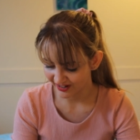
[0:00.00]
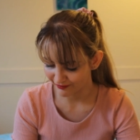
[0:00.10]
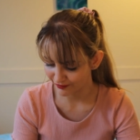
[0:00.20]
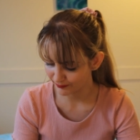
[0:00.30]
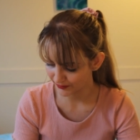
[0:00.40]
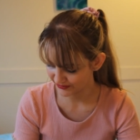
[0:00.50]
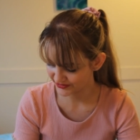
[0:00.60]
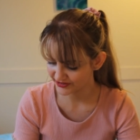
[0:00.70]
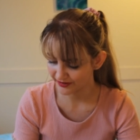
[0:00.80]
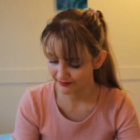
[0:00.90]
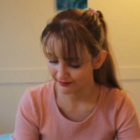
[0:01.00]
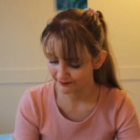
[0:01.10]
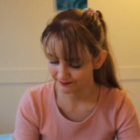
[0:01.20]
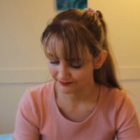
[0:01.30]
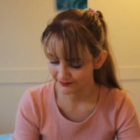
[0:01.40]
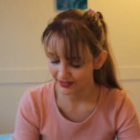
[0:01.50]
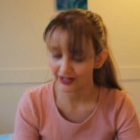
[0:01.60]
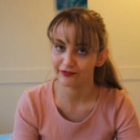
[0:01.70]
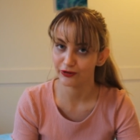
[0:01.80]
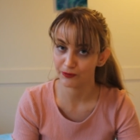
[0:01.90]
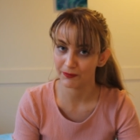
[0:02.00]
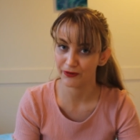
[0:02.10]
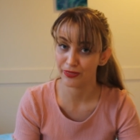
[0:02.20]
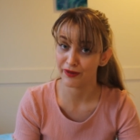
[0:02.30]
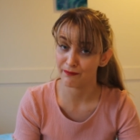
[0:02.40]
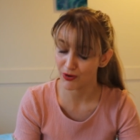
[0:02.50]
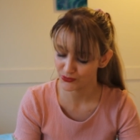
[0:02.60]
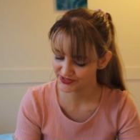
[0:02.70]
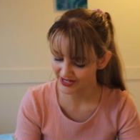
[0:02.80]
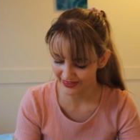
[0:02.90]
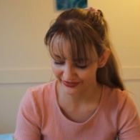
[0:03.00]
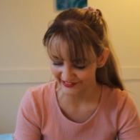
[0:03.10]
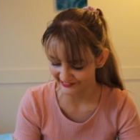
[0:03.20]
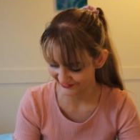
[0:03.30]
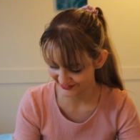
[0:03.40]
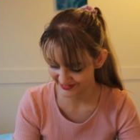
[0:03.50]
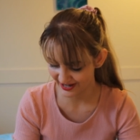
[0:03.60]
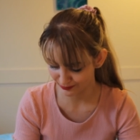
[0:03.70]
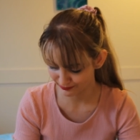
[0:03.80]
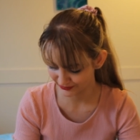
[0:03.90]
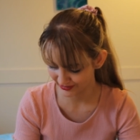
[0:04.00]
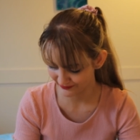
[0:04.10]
I felt both the most and the least helpful I've